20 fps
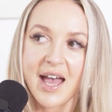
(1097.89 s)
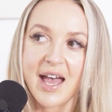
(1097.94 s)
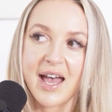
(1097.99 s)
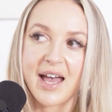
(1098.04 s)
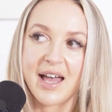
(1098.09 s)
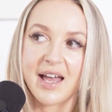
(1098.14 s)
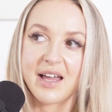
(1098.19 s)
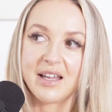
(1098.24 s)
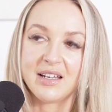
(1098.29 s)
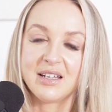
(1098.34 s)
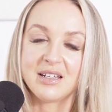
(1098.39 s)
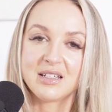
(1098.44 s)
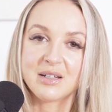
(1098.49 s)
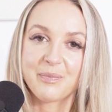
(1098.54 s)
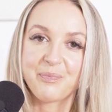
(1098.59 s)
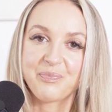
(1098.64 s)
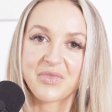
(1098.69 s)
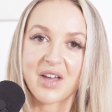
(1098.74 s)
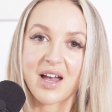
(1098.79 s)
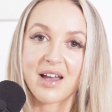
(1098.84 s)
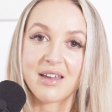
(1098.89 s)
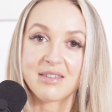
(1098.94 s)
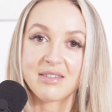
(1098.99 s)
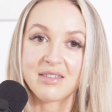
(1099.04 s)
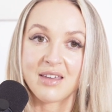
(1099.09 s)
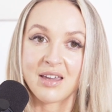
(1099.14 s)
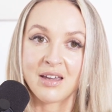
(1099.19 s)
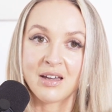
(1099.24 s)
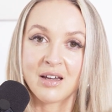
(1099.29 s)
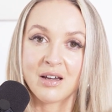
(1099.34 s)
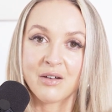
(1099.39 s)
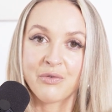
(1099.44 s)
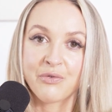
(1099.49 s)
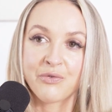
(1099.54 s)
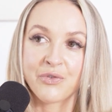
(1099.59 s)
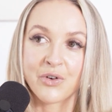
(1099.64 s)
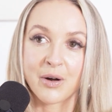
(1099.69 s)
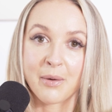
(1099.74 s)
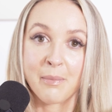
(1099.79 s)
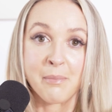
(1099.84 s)
And I think
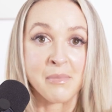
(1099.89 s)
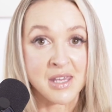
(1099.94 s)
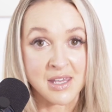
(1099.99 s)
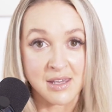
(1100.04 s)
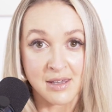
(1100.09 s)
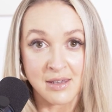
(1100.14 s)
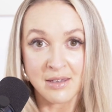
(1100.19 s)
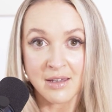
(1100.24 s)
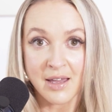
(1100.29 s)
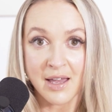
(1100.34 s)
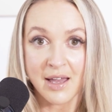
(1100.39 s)
for me